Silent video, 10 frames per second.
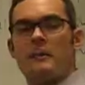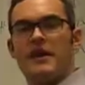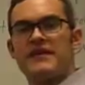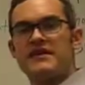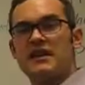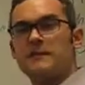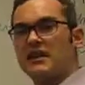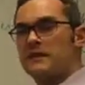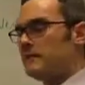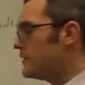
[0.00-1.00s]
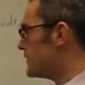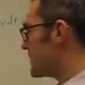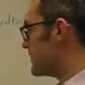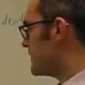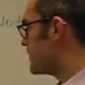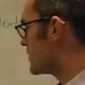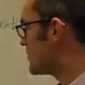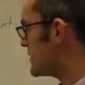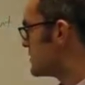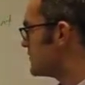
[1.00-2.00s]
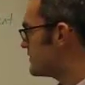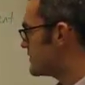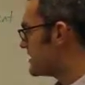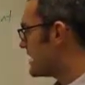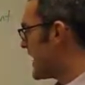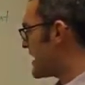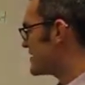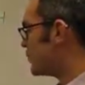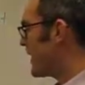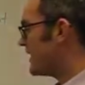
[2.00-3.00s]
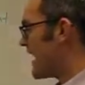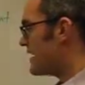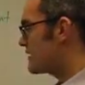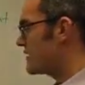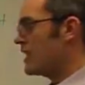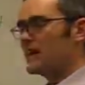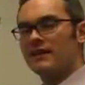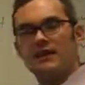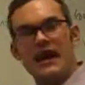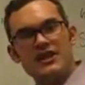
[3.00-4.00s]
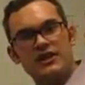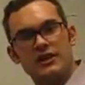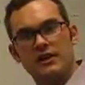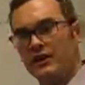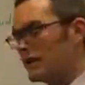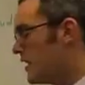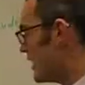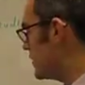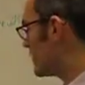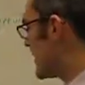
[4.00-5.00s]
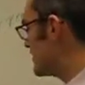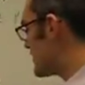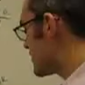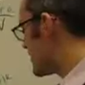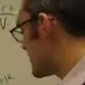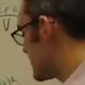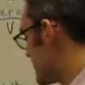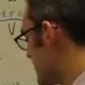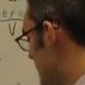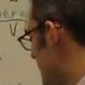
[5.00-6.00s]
But this can be confusing because when students see as well as, logically, it registers